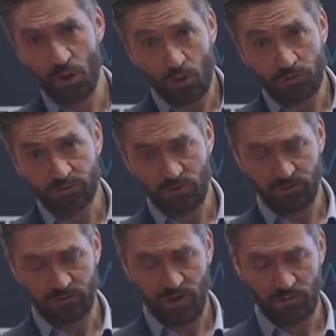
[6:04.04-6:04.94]
knows drug
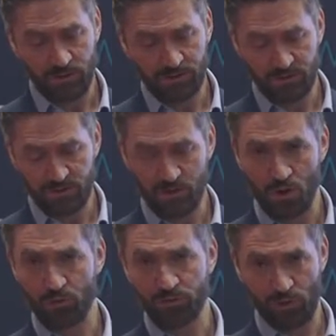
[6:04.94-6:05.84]
development,
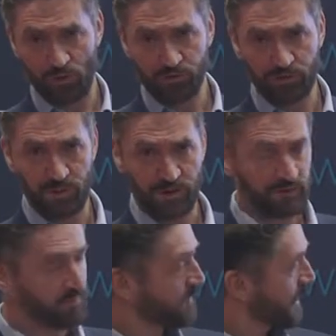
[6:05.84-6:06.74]
knows the orphan space.